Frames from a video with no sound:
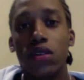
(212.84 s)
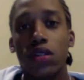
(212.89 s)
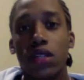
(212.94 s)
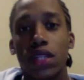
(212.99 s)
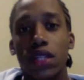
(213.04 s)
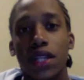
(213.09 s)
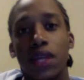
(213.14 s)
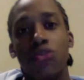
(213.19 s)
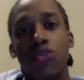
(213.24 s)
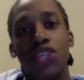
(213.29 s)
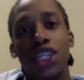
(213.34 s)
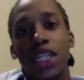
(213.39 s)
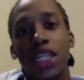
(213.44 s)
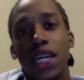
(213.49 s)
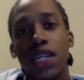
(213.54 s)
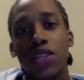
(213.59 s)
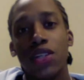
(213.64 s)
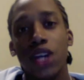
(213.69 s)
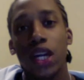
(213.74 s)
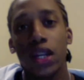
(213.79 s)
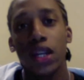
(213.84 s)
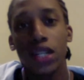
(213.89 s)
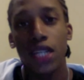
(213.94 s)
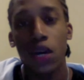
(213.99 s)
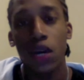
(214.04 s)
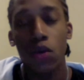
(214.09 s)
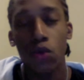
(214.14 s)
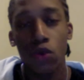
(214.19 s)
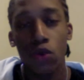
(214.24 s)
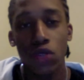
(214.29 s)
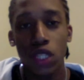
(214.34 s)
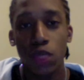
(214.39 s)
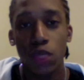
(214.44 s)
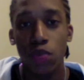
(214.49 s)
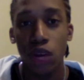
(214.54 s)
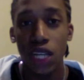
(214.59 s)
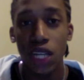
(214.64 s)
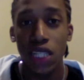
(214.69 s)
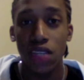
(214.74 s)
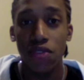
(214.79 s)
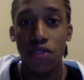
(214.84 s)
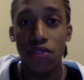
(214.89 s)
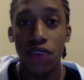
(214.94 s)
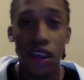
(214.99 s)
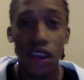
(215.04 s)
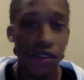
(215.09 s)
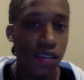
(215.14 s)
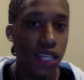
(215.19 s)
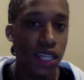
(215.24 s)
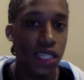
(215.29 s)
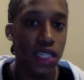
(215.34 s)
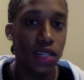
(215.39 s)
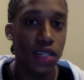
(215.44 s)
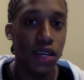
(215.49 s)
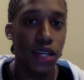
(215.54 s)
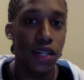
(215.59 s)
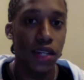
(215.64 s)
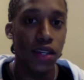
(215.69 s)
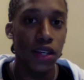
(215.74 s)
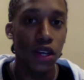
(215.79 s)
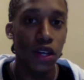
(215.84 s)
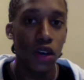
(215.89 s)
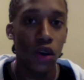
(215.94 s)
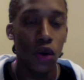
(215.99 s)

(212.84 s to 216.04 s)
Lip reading: Now GTA Chinatown Wars is priced at $5.99